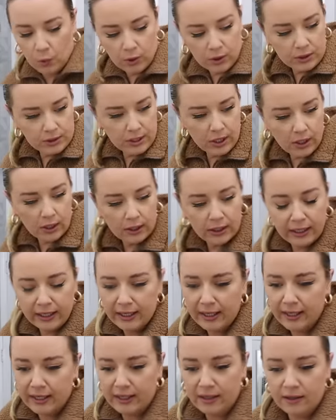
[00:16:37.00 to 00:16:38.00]
weren't
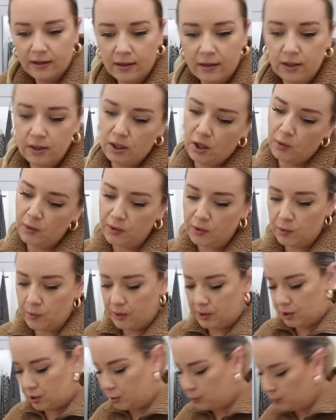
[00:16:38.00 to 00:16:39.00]
talking and going through each of